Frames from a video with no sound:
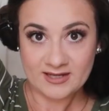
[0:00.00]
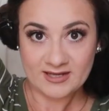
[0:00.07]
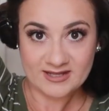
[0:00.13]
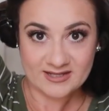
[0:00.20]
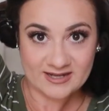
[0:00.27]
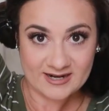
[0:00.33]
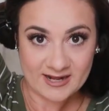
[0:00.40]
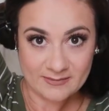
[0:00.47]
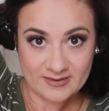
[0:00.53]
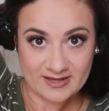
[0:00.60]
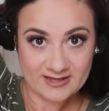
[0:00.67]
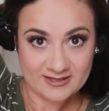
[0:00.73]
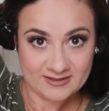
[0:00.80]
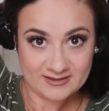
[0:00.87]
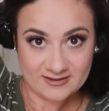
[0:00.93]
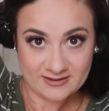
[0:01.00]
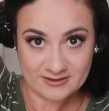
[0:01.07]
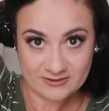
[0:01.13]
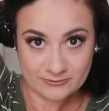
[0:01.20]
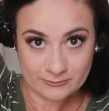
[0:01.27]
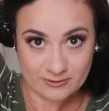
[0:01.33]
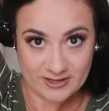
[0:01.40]
And then I make the
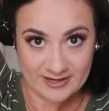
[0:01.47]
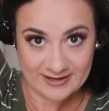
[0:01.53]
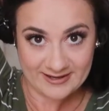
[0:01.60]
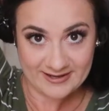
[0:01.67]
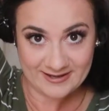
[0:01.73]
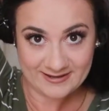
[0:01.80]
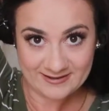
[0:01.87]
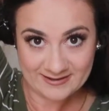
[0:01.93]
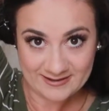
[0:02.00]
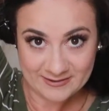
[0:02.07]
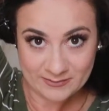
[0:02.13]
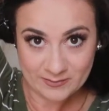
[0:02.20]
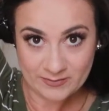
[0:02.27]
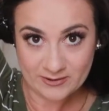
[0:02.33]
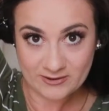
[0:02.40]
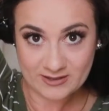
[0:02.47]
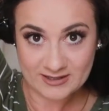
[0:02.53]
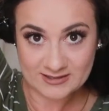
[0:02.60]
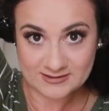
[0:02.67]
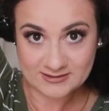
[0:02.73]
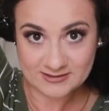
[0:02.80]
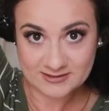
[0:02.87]
three
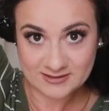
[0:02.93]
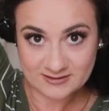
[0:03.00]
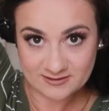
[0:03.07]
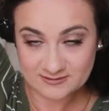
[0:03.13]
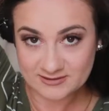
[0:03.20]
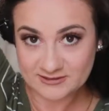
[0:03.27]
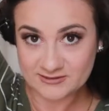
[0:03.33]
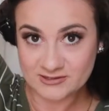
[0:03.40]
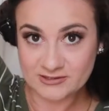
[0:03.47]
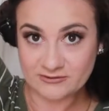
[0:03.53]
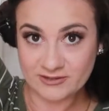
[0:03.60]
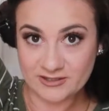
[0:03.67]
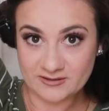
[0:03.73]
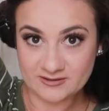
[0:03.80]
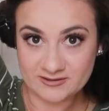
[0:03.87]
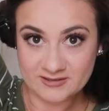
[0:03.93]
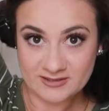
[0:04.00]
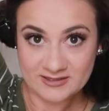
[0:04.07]
parts. Oh, that was too little.